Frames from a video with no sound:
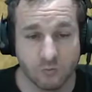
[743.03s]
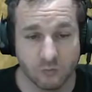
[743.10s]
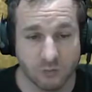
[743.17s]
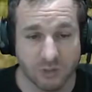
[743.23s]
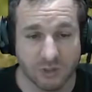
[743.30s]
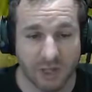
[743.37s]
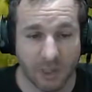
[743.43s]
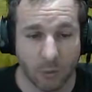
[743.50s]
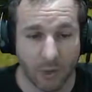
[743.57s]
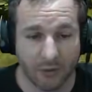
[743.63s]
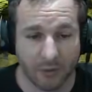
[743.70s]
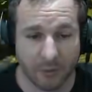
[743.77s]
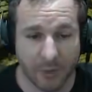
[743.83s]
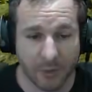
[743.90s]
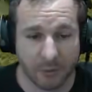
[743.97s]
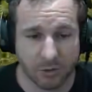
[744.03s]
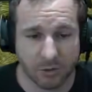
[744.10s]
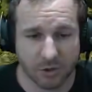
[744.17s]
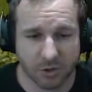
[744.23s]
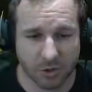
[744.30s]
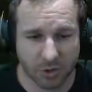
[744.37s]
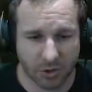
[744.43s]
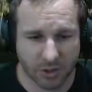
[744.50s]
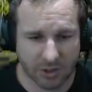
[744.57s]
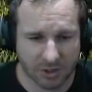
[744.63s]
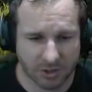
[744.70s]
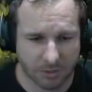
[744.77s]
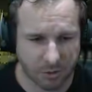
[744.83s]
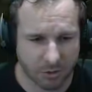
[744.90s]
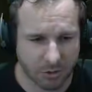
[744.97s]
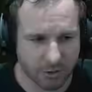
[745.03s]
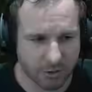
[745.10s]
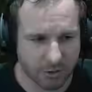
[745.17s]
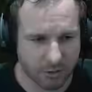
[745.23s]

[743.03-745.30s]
stay away from people and just try and get some loot.